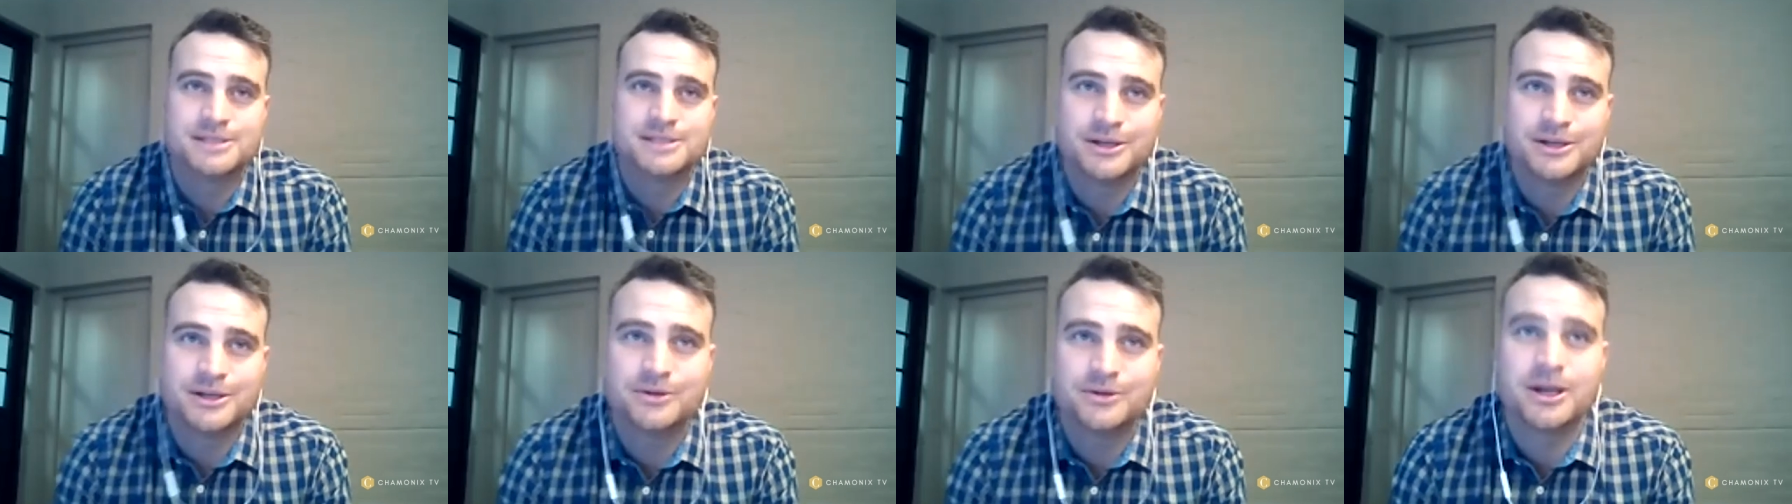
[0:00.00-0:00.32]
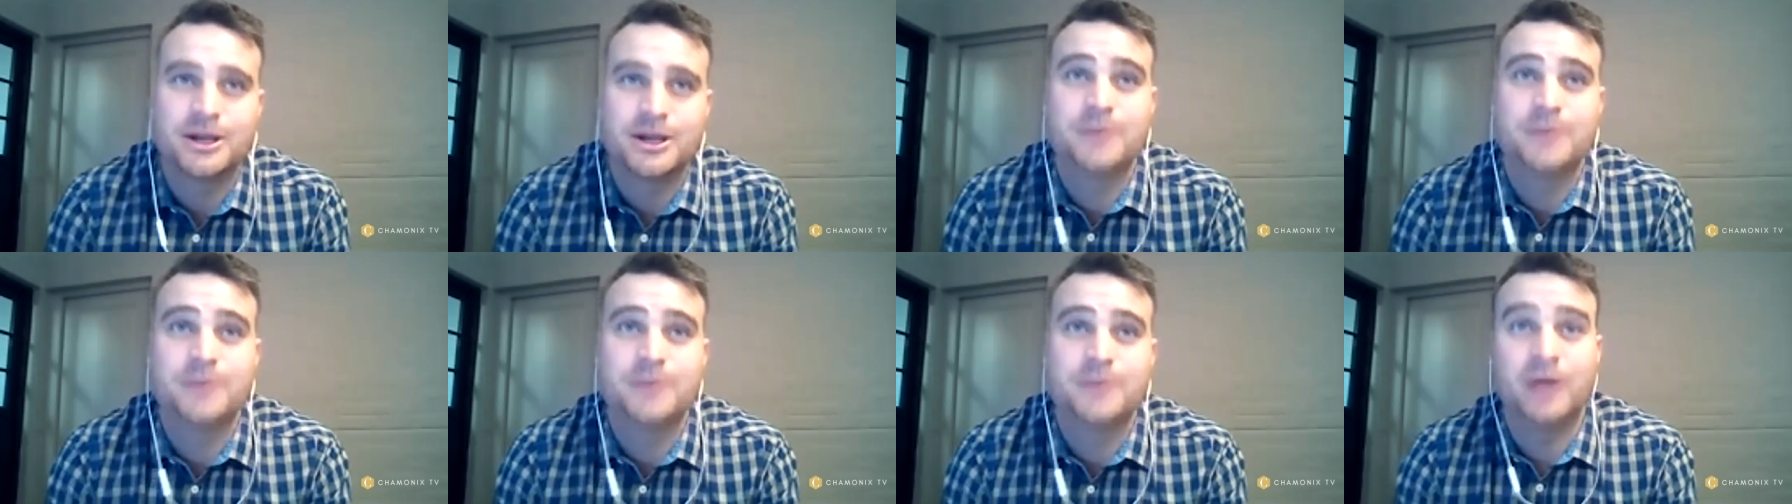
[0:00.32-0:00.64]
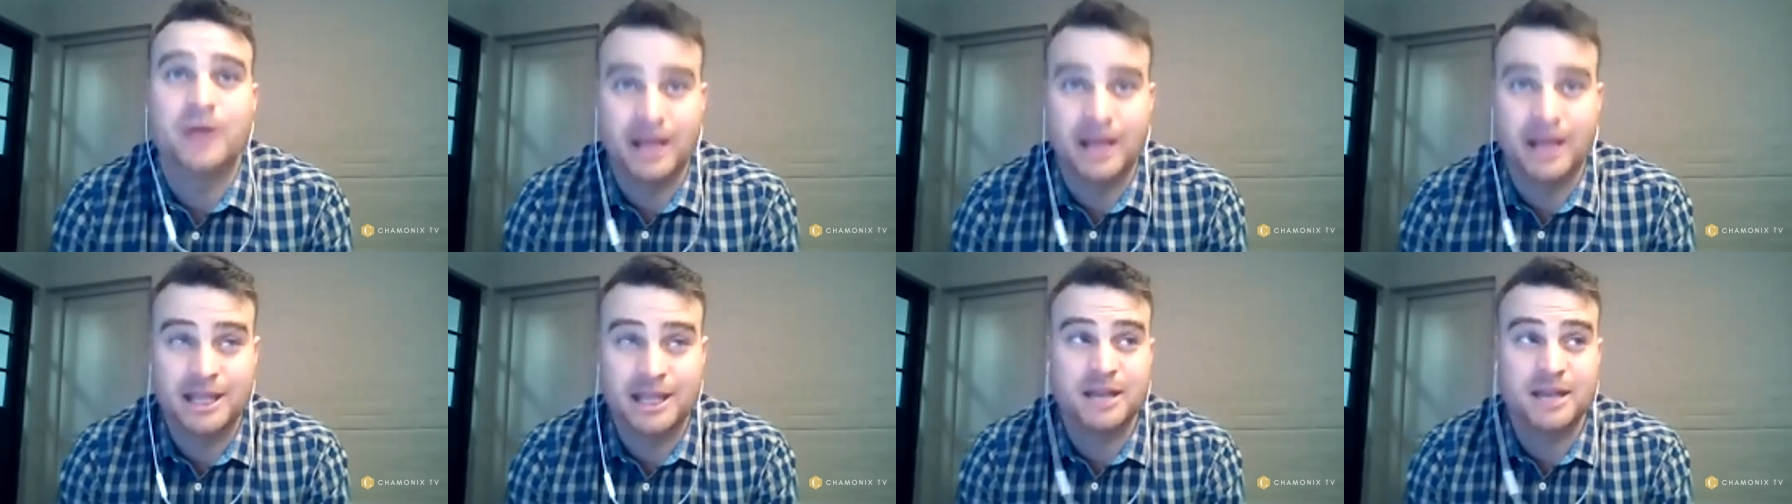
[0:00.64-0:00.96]
So
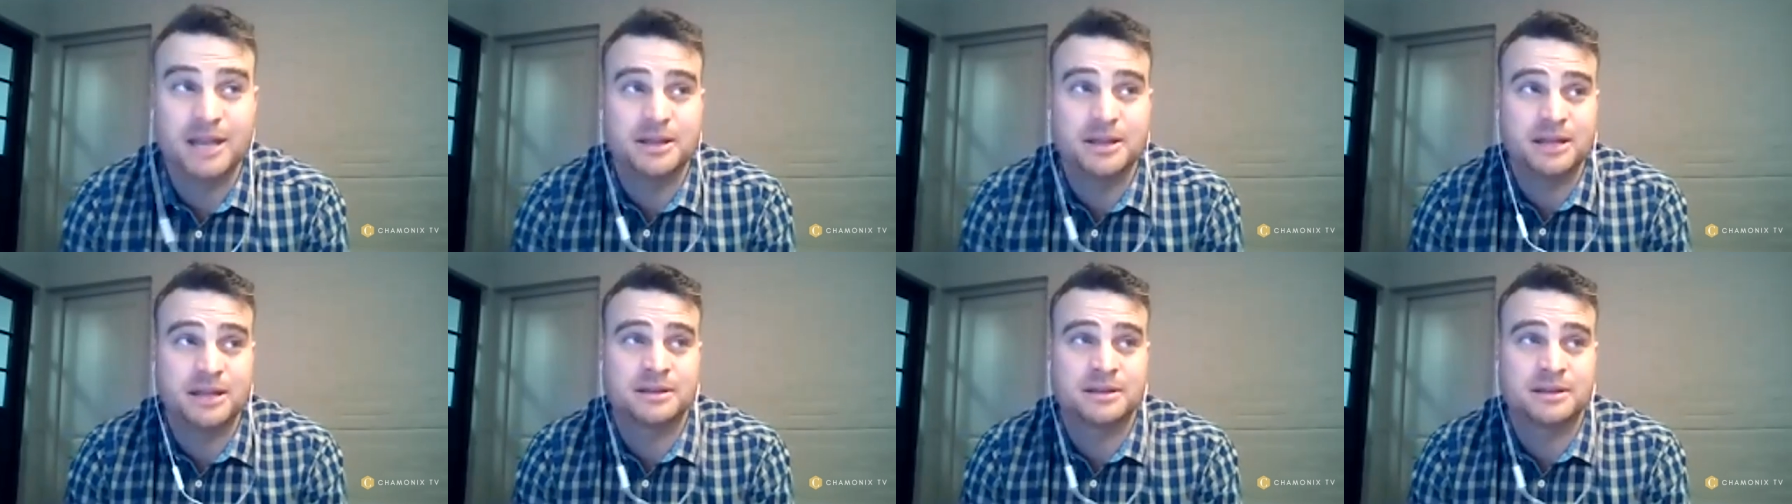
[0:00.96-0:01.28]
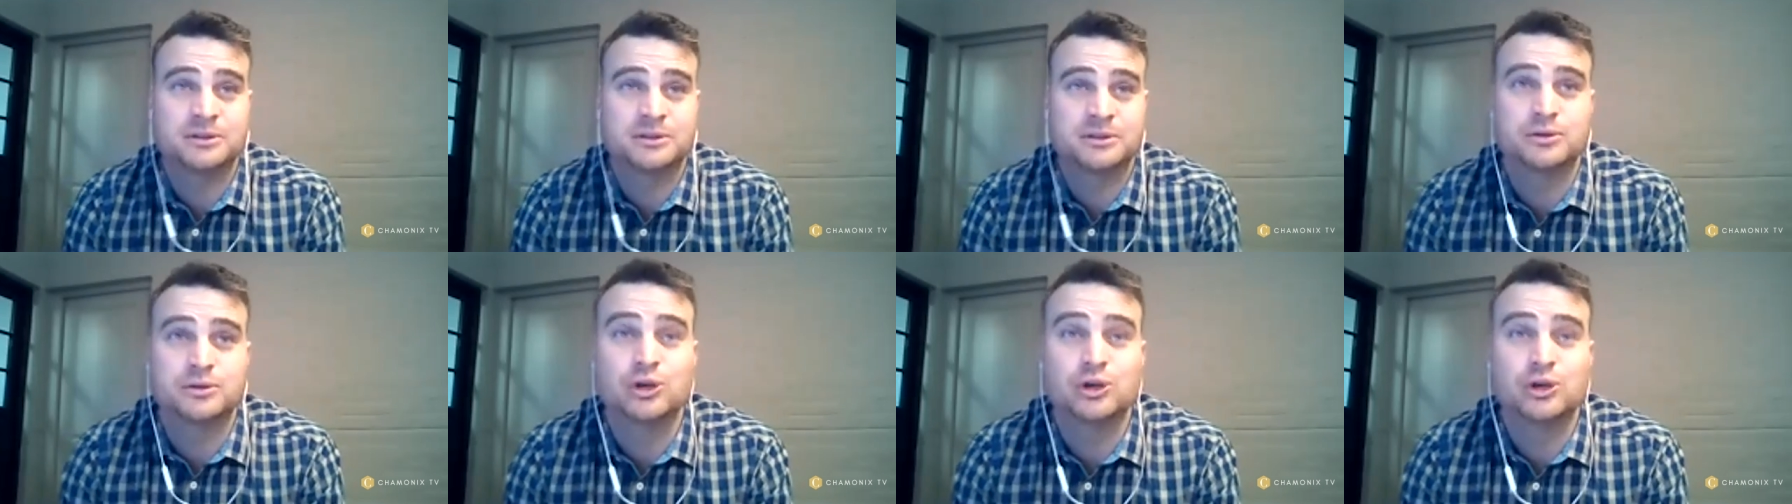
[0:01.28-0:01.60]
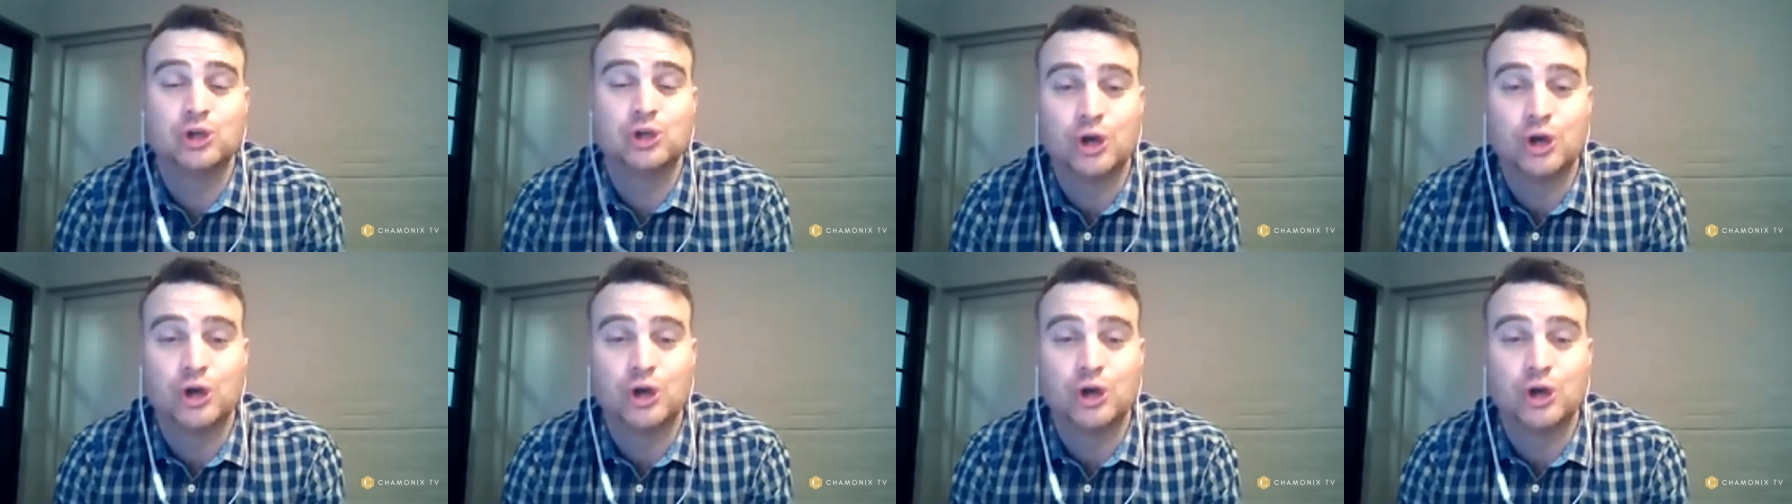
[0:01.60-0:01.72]
um, again, that to a